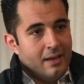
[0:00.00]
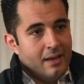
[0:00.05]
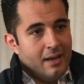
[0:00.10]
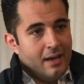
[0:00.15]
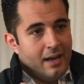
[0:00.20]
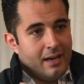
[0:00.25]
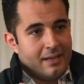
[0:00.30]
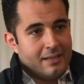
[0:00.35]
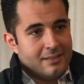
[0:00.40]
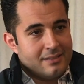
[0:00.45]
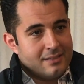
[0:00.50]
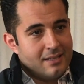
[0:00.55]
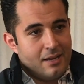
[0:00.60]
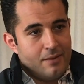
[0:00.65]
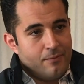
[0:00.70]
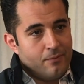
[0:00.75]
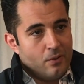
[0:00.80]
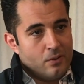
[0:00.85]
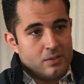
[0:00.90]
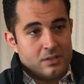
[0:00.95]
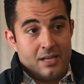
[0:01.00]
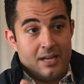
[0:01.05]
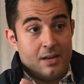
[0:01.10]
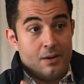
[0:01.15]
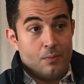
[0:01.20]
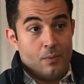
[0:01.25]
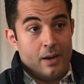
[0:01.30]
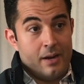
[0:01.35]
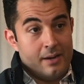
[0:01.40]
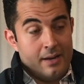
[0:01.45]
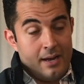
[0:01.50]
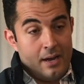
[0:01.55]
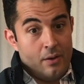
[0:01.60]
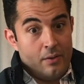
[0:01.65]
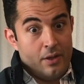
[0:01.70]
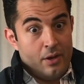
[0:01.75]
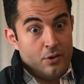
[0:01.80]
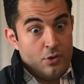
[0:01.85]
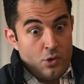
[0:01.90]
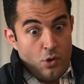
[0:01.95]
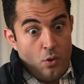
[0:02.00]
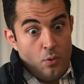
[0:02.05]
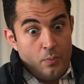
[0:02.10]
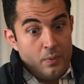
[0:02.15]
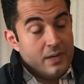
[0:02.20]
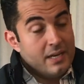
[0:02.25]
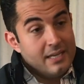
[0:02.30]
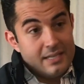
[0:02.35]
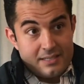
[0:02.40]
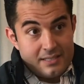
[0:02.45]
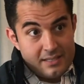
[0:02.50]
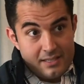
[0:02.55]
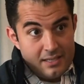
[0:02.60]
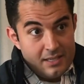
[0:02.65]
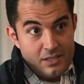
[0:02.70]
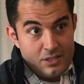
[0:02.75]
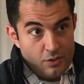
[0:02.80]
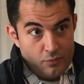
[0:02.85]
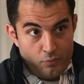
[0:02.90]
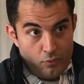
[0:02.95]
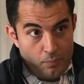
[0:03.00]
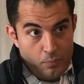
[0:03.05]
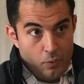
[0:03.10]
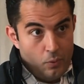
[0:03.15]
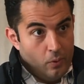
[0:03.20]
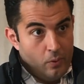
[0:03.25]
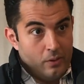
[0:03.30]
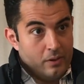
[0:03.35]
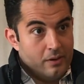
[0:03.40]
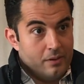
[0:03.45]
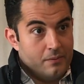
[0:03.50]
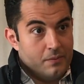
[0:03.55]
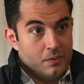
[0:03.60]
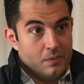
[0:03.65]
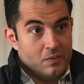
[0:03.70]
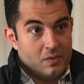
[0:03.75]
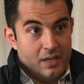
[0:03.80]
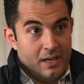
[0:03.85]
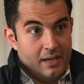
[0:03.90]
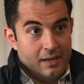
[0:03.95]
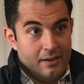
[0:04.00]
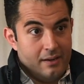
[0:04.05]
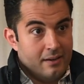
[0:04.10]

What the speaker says: I can say firsthand right now that nobody sees a report of your data.